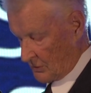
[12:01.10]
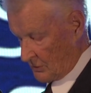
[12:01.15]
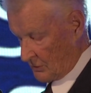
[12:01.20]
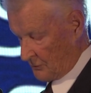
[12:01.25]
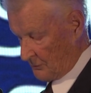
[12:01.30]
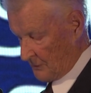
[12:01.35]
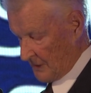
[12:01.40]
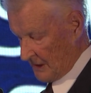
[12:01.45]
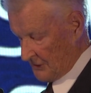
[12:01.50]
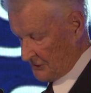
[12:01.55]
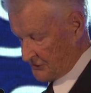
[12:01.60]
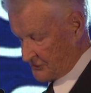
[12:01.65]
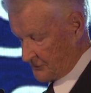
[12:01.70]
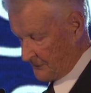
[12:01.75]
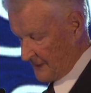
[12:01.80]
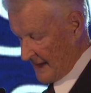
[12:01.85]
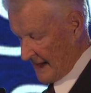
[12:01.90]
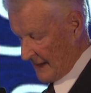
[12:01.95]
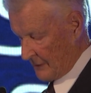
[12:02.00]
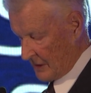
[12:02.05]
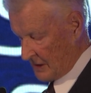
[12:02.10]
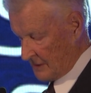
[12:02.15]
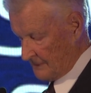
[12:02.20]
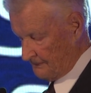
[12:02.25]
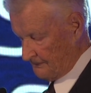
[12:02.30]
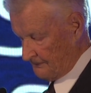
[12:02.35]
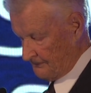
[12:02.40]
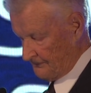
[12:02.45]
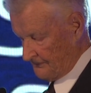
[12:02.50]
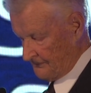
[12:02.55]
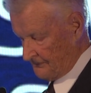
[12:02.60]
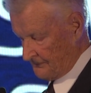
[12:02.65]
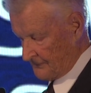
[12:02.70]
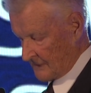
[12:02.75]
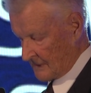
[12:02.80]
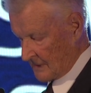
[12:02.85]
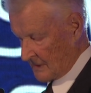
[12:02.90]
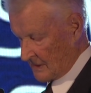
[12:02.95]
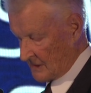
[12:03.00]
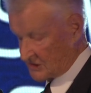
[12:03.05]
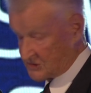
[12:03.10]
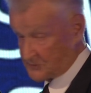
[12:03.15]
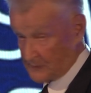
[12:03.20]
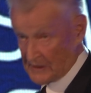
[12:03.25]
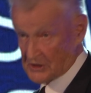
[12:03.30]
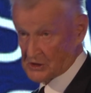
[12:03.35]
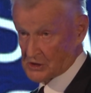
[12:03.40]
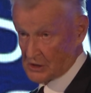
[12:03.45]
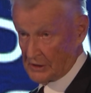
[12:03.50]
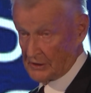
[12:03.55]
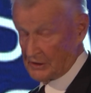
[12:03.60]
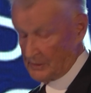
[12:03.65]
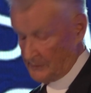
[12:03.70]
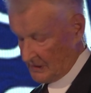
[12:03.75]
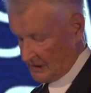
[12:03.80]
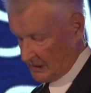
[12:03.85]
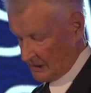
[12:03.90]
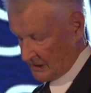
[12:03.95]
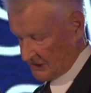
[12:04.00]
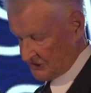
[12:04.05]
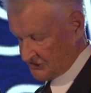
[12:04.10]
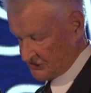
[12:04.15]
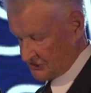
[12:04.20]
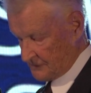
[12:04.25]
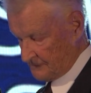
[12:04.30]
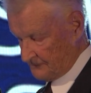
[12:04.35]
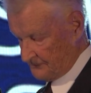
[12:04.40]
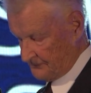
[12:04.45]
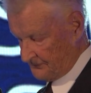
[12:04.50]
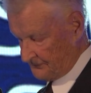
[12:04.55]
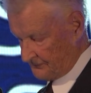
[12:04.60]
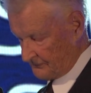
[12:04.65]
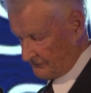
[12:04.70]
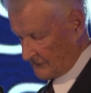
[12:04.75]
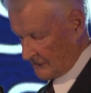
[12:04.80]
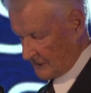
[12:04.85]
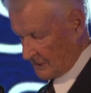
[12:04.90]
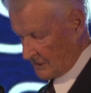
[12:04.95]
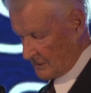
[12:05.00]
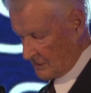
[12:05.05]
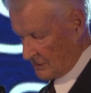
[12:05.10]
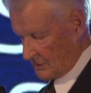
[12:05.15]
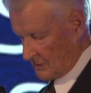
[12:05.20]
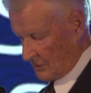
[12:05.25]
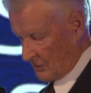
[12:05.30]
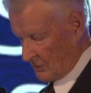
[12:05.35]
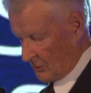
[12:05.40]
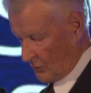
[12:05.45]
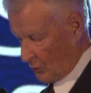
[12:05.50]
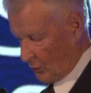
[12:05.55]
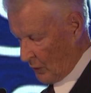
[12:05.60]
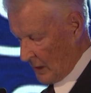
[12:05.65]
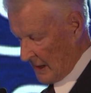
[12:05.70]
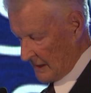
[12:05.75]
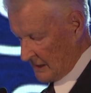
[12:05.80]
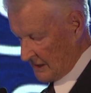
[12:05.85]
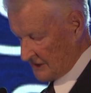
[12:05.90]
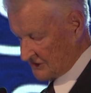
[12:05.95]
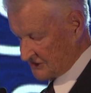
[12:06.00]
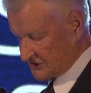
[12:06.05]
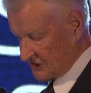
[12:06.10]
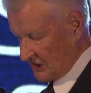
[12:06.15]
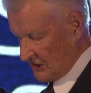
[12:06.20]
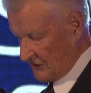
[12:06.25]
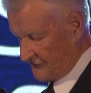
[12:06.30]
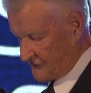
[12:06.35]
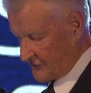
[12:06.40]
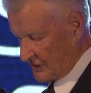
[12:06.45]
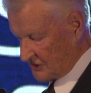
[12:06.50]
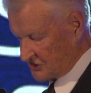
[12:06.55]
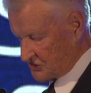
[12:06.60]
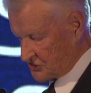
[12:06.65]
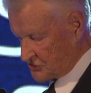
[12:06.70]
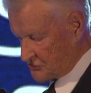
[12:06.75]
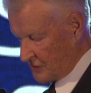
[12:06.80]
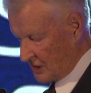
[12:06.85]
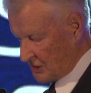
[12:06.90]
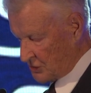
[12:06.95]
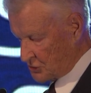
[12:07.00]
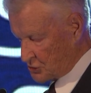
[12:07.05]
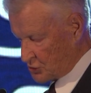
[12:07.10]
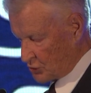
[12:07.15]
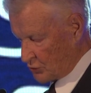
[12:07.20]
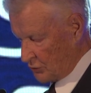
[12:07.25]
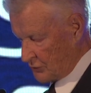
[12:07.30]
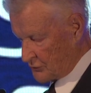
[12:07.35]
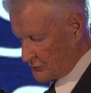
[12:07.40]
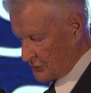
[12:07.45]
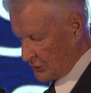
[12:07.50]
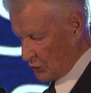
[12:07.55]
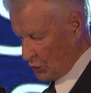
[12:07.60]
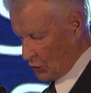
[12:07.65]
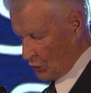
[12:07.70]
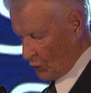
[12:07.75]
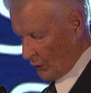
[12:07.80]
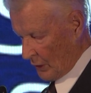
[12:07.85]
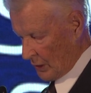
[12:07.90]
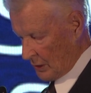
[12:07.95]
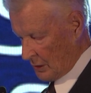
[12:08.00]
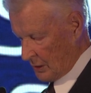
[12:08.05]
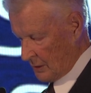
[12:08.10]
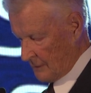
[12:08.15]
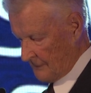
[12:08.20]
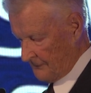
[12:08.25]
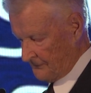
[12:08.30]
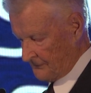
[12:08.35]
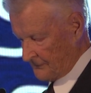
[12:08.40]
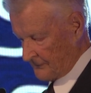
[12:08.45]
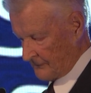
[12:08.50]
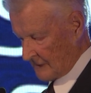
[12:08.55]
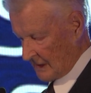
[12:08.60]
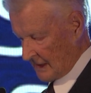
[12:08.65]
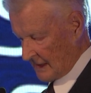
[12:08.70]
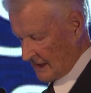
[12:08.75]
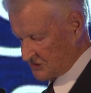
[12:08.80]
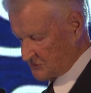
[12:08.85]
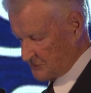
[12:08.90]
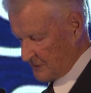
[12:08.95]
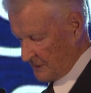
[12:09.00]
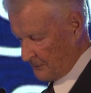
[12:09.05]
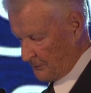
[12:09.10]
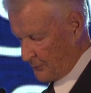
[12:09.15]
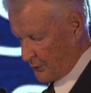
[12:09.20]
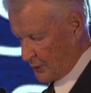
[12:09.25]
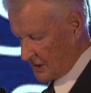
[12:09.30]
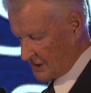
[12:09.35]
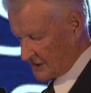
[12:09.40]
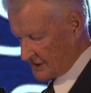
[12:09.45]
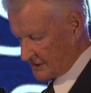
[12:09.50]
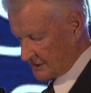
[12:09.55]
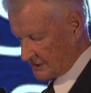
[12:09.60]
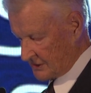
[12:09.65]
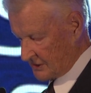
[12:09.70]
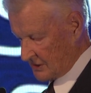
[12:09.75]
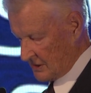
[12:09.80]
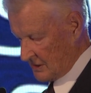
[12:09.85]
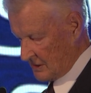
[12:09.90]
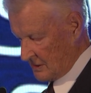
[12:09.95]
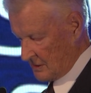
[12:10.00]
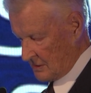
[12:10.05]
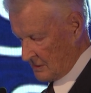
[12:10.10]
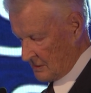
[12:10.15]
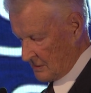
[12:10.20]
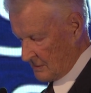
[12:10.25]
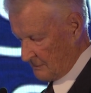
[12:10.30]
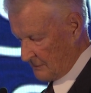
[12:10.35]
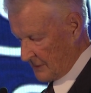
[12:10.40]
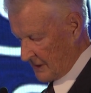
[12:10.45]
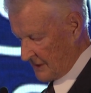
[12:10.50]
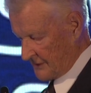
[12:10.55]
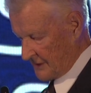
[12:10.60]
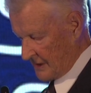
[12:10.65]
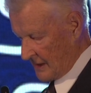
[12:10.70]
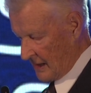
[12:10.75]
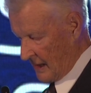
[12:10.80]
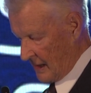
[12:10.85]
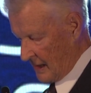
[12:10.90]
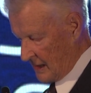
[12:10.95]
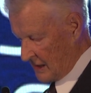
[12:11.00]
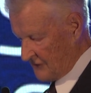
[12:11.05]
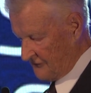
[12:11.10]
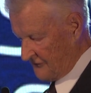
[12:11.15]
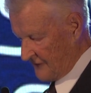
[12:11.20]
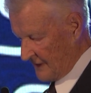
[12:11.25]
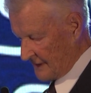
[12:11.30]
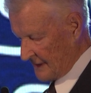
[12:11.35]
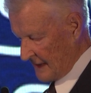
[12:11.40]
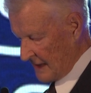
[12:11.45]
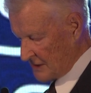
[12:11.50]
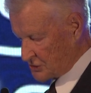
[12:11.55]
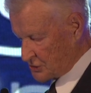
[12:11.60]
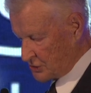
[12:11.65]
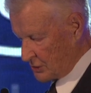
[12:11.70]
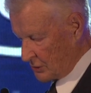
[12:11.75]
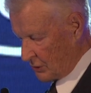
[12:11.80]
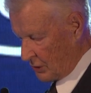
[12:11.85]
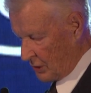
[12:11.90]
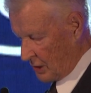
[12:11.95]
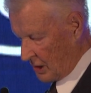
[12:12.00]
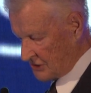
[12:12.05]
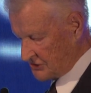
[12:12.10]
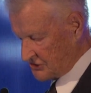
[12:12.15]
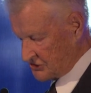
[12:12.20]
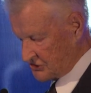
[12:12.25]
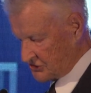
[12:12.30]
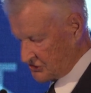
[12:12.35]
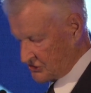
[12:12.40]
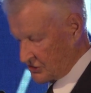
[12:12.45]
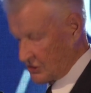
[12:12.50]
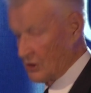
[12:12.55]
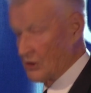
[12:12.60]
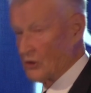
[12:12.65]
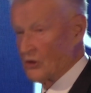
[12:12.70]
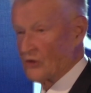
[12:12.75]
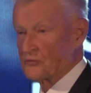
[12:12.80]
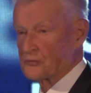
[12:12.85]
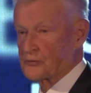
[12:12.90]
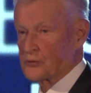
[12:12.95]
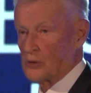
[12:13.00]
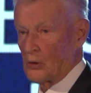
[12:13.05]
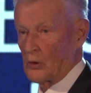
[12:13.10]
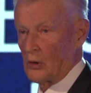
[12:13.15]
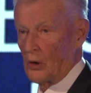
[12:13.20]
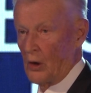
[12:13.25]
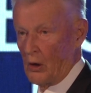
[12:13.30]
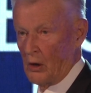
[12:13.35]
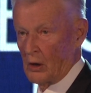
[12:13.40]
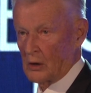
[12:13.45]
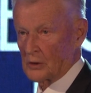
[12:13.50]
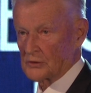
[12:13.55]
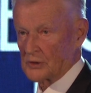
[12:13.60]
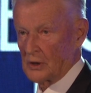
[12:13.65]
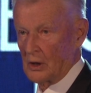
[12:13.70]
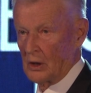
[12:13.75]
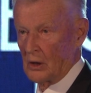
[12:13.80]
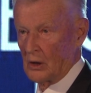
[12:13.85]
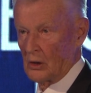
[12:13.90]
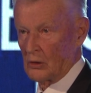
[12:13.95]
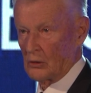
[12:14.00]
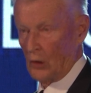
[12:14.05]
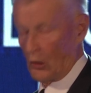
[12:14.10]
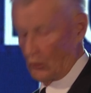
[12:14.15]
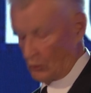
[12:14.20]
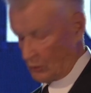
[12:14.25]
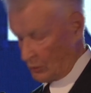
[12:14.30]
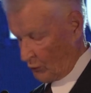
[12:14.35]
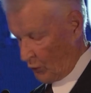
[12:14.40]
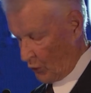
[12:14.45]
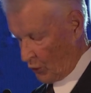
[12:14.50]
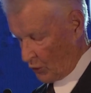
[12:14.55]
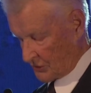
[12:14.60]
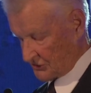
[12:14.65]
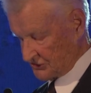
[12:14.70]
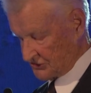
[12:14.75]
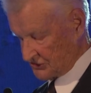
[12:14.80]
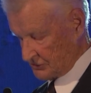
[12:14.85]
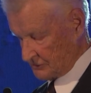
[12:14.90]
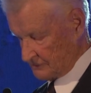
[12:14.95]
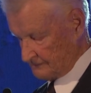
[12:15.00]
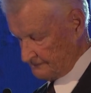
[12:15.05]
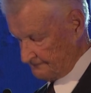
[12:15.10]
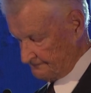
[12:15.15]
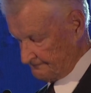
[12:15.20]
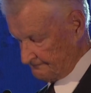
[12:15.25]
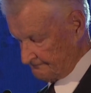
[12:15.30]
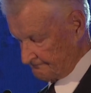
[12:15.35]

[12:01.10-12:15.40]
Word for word: on military power, especially in the Middle East, while its infrastructural renewal has been burdened by the high financial costs of prolonged local wars.